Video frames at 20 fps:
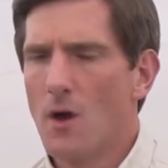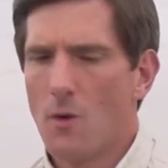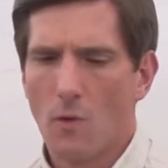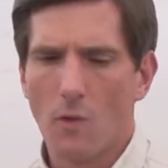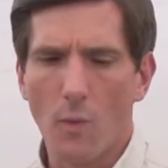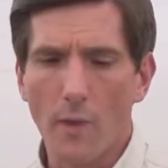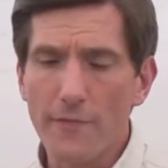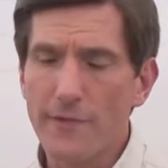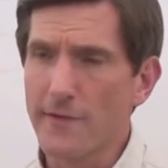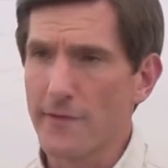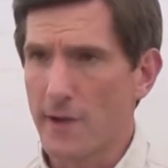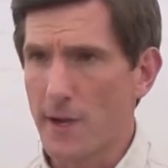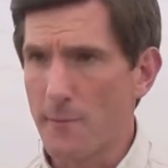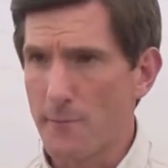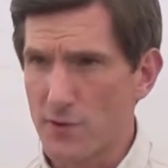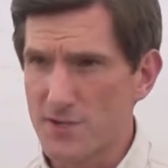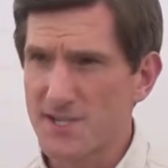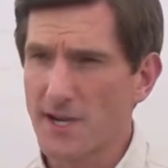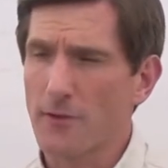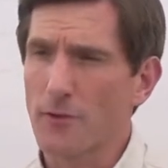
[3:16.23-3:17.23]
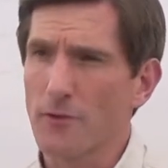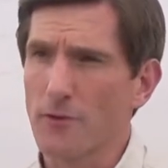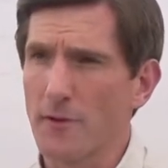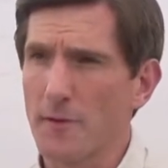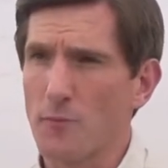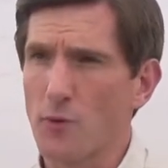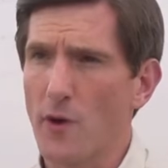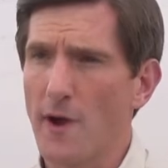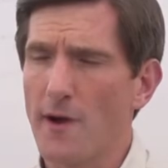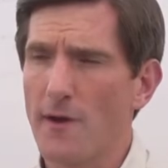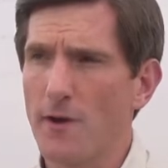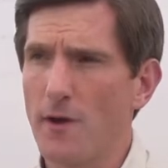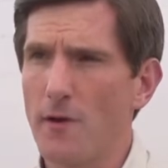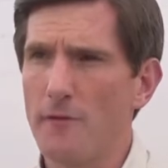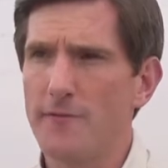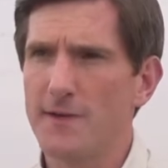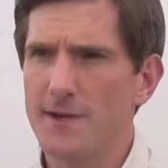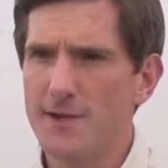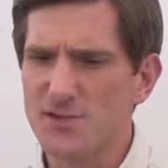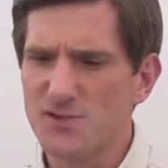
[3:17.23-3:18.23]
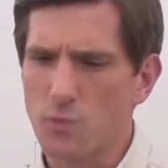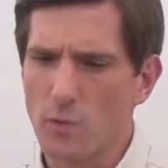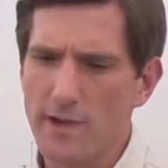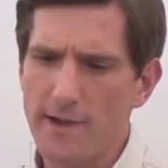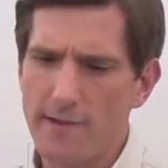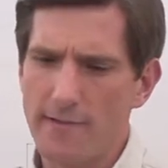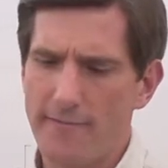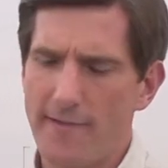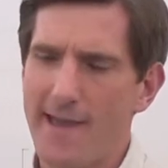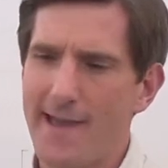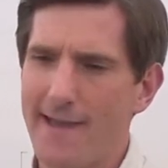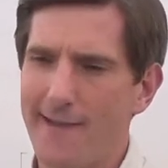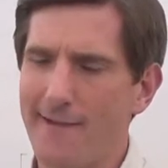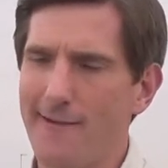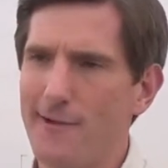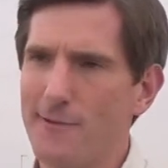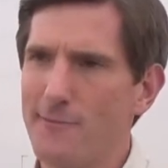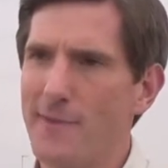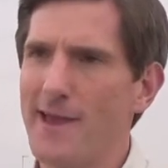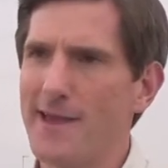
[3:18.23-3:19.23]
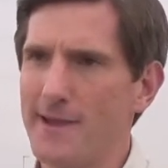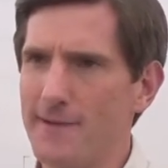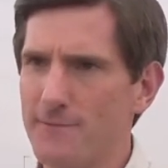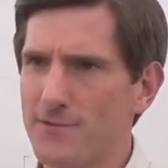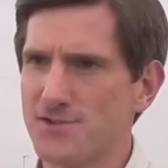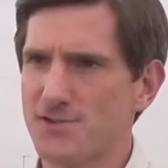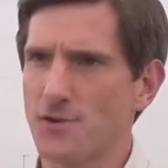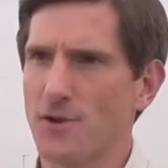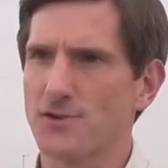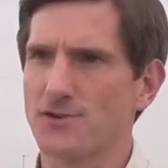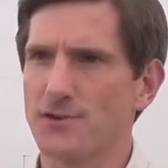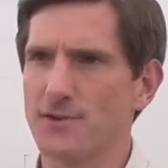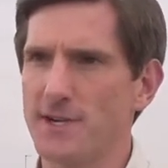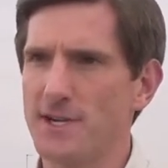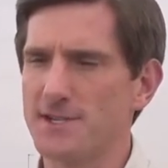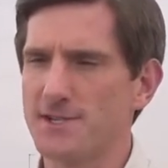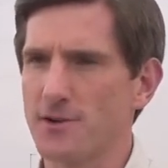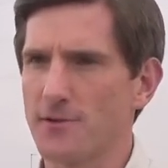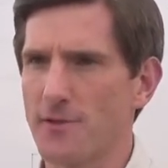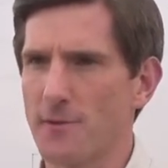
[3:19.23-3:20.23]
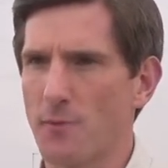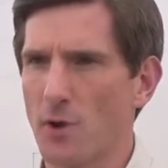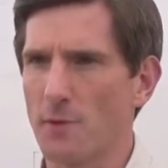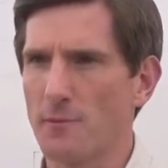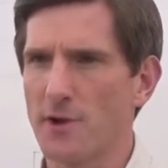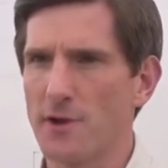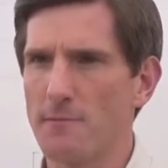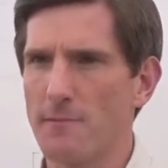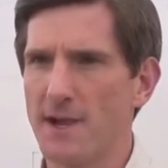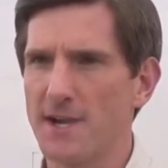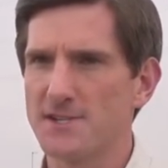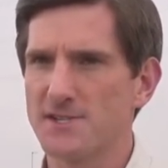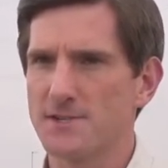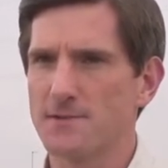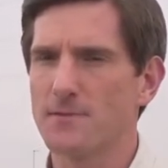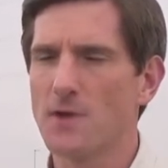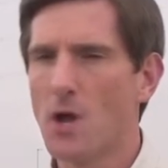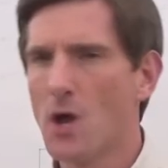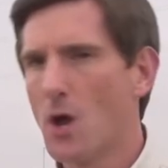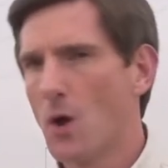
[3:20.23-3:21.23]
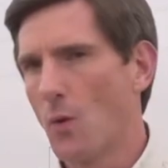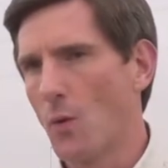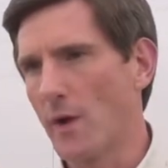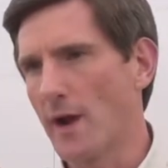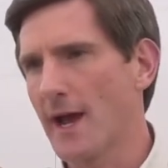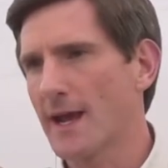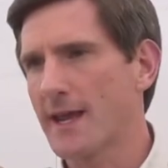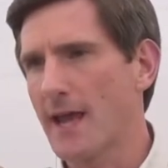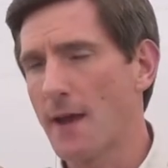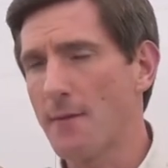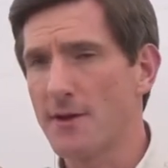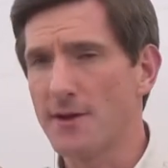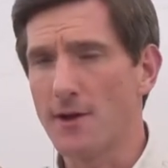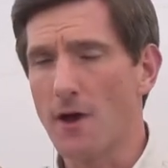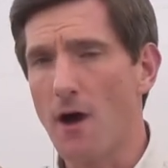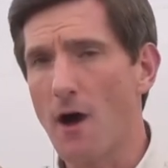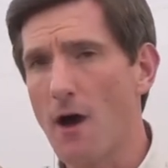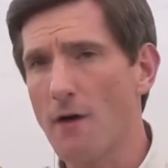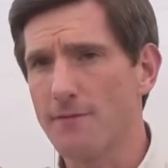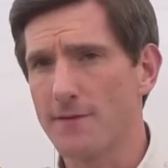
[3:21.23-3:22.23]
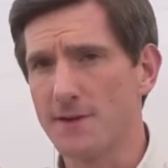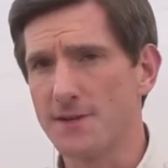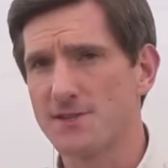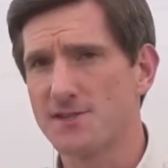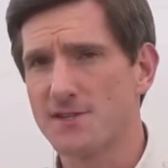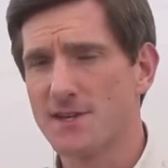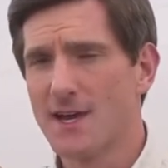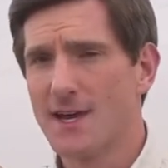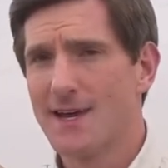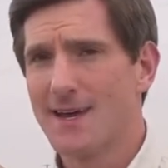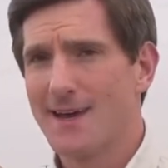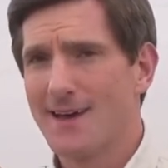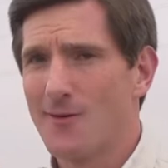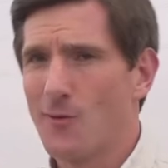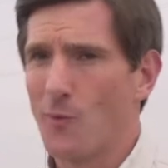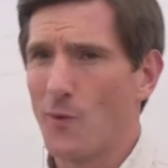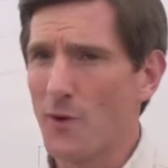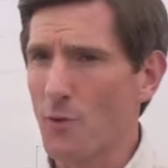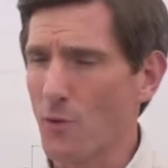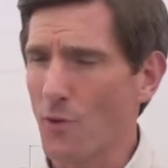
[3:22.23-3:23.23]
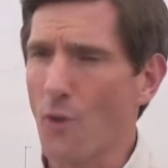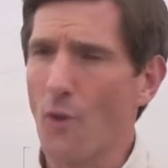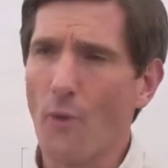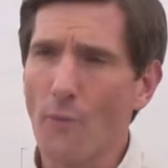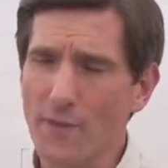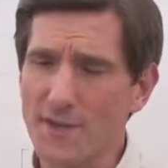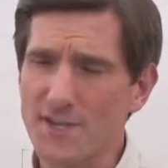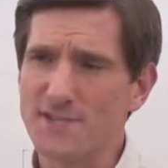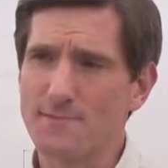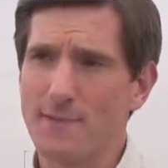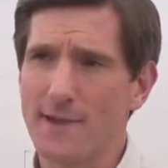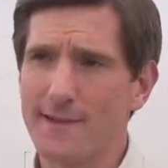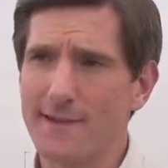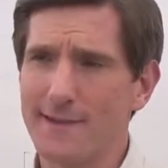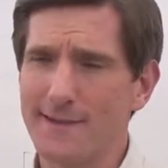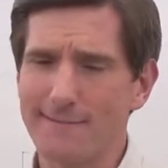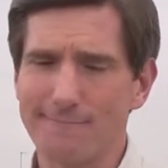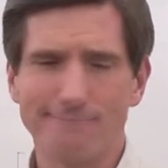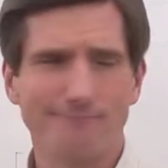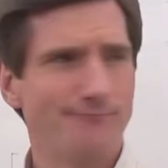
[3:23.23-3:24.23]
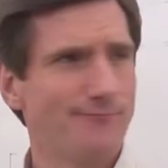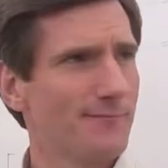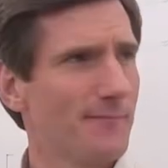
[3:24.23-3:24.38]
Well, one thing that I'm particularly proud of is we have had unmet infrastructure needs here in the Permian Basin. When I came into office, we were only spending,